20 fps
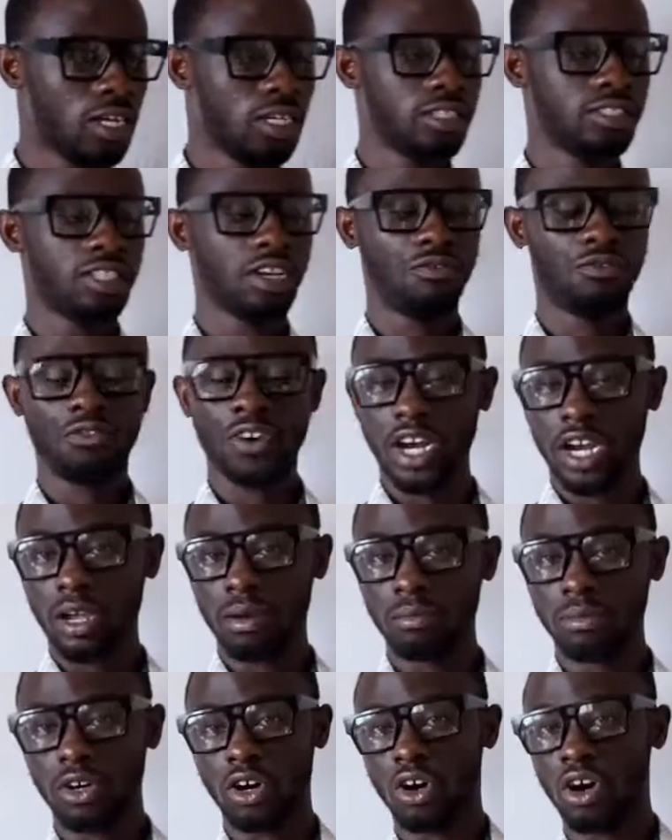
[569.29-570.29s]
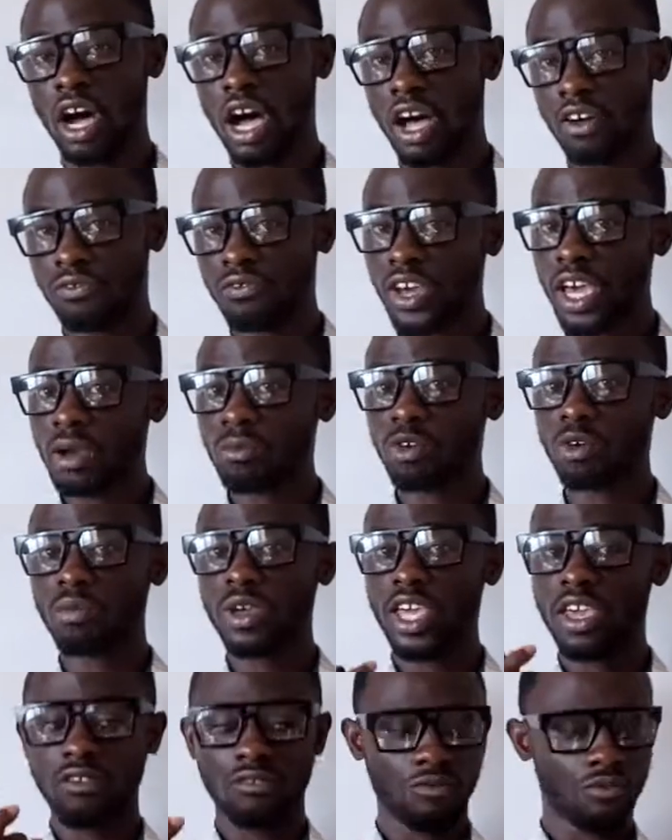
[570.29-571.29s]
the firm or our firm will be
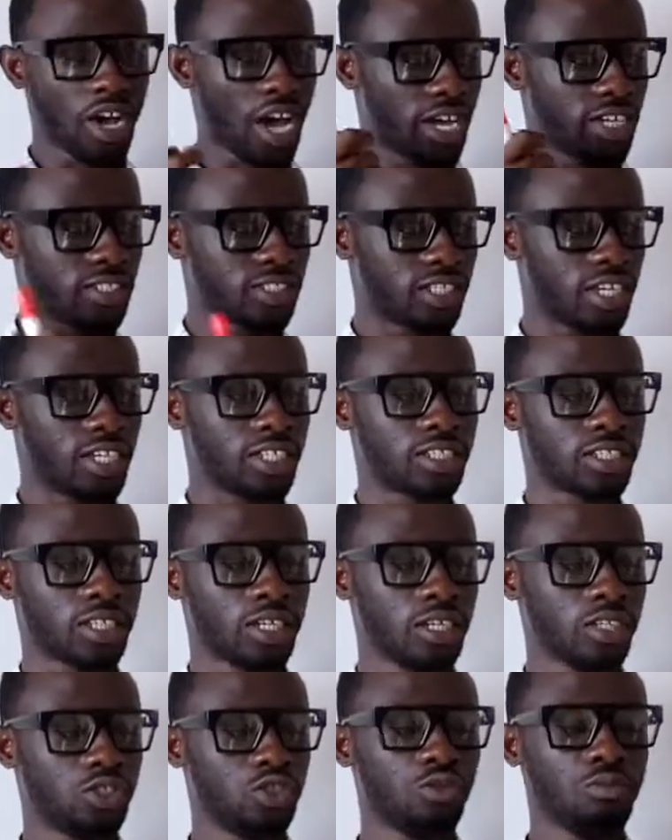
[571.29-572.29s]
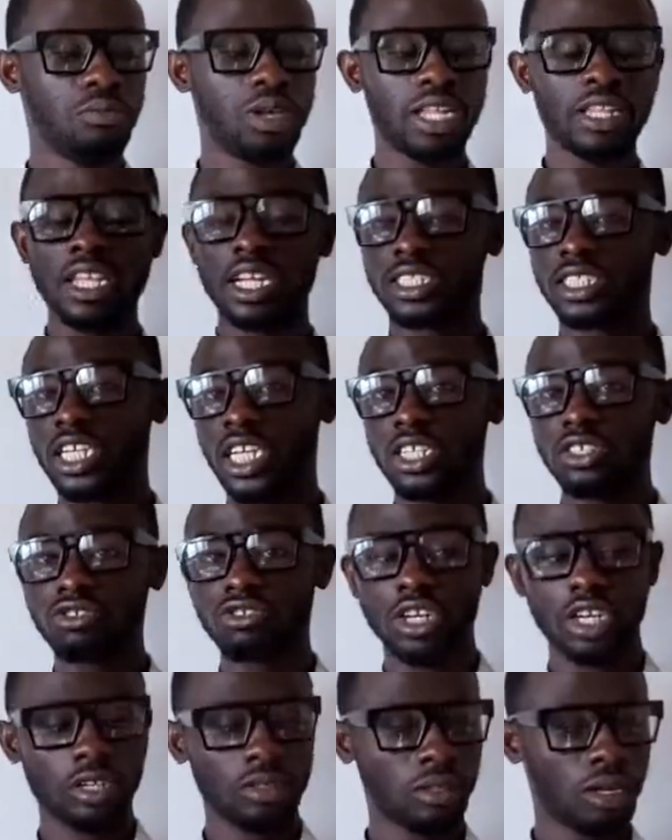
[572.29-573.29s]
invited to meet the
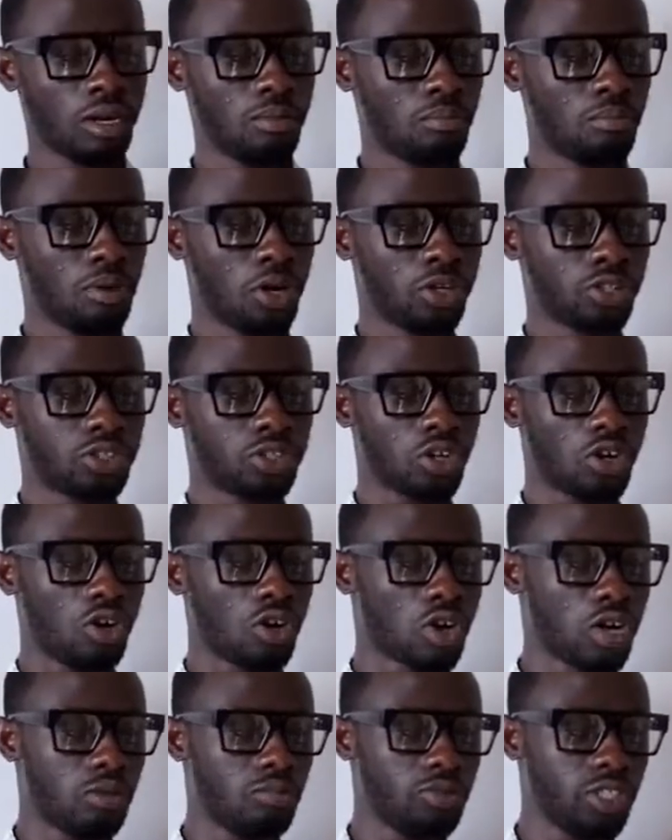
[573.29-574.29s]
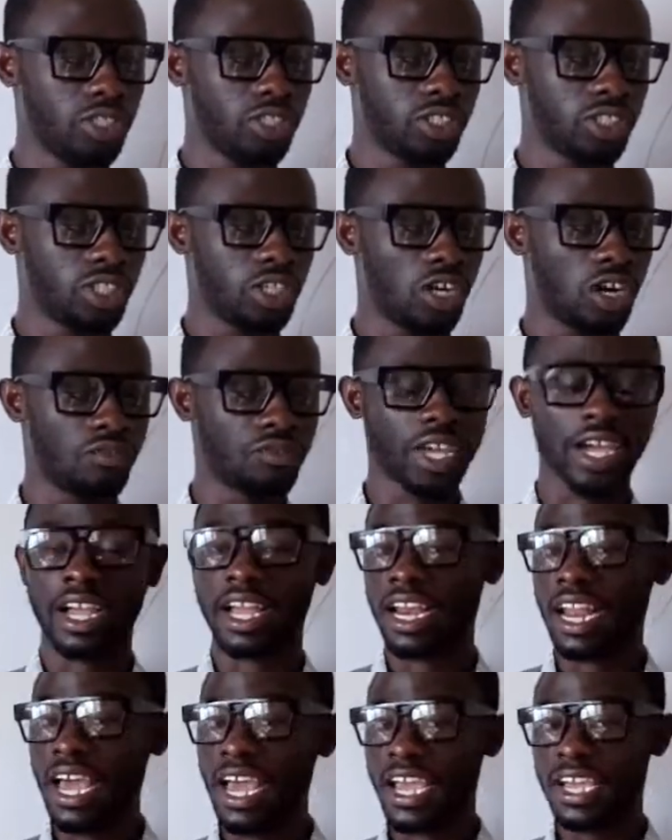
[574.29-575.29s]
tendering board or committee of the
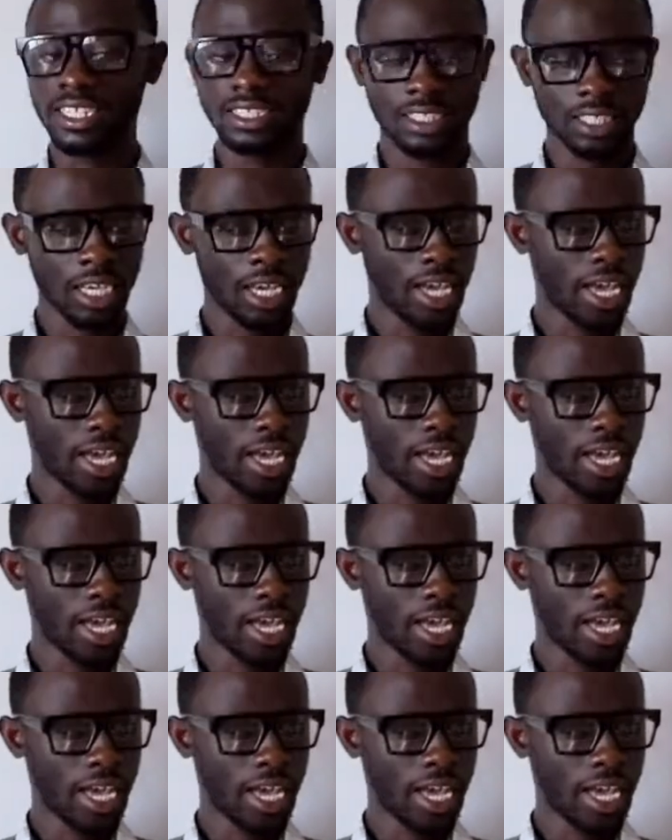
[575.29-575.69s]
clients,